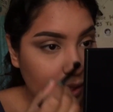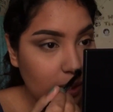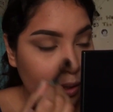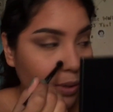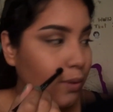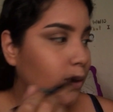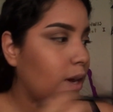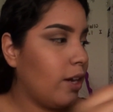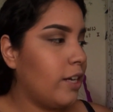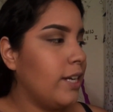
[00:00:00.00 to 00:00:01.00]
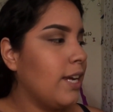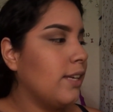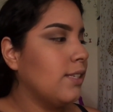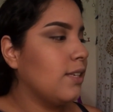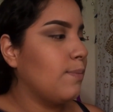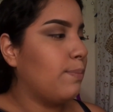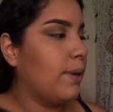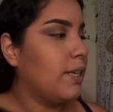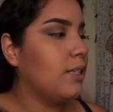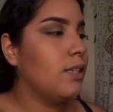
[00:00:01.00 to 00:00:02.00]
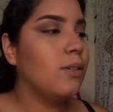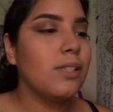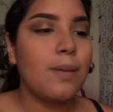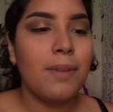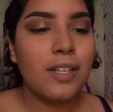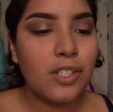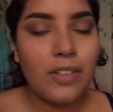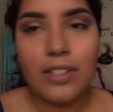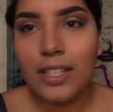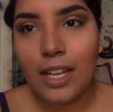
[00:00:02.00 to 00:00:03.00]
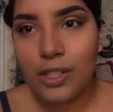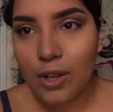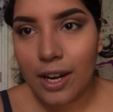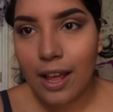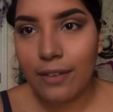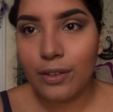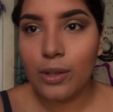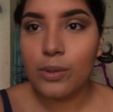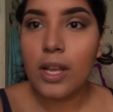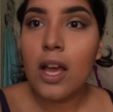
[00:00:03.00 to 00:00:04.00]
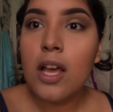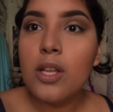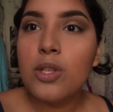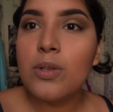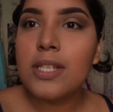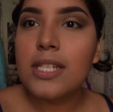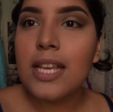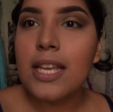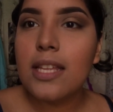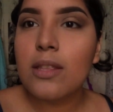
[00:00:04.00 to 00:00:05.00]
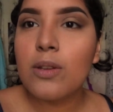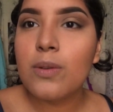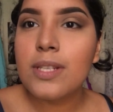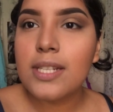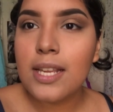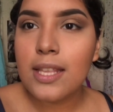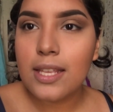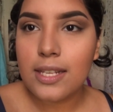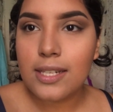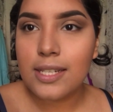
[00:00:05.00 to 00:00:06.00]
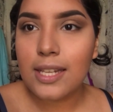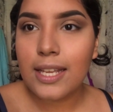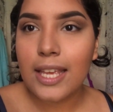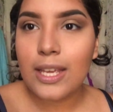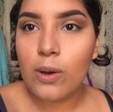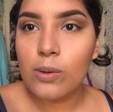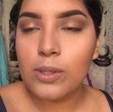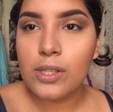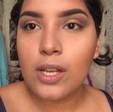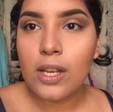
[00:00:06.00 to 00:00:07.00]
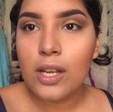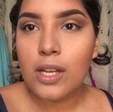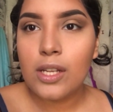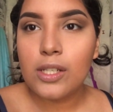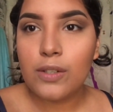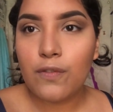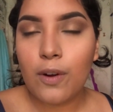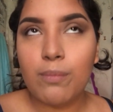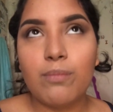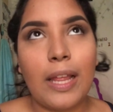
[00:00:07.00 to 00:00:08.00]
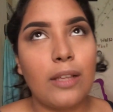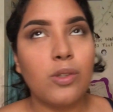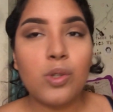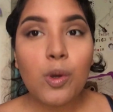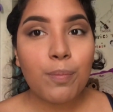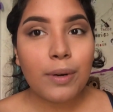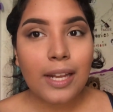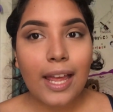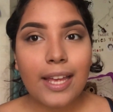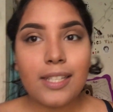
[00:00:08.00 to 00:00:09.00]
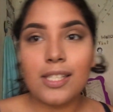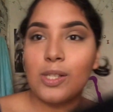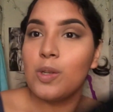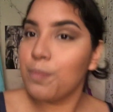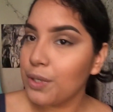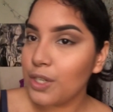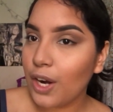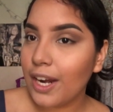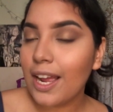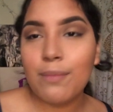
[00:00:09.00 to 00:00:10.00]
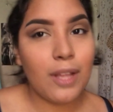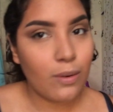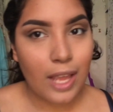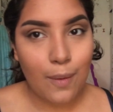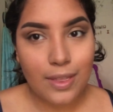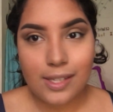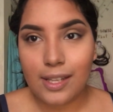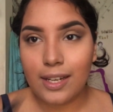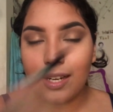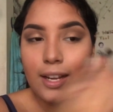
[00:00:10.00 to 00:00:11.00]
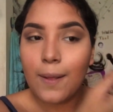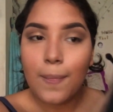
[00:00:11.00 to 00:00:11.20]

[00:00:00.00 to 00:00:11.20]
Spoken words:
So Ari has a button nose. I'm actually really not trying to have her nose. Do you see this? It's like it goes from like super light to super dark. I'm not okay with this lighting.